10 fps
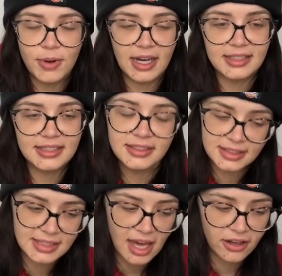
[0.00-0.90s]
but since
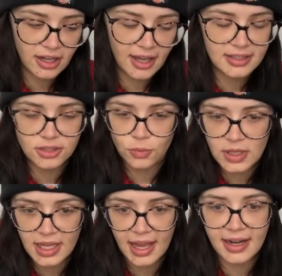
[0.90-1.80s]
it's Saturday, it's the
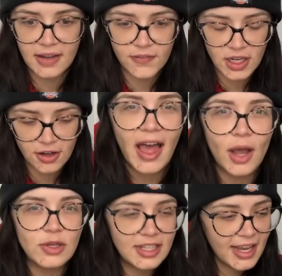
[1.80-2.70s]
weekend, I figured
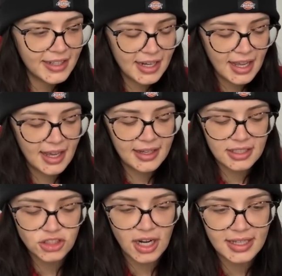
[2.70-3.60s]
I would take today
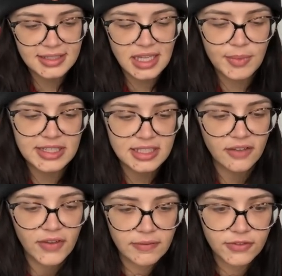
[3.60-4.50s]
to try and set
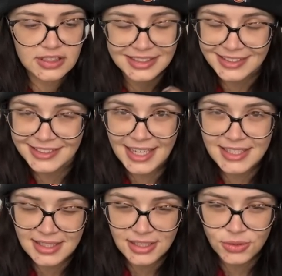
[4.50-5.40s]
myself up for
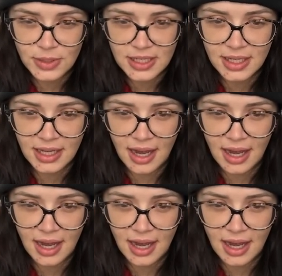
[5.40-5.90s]
success this week.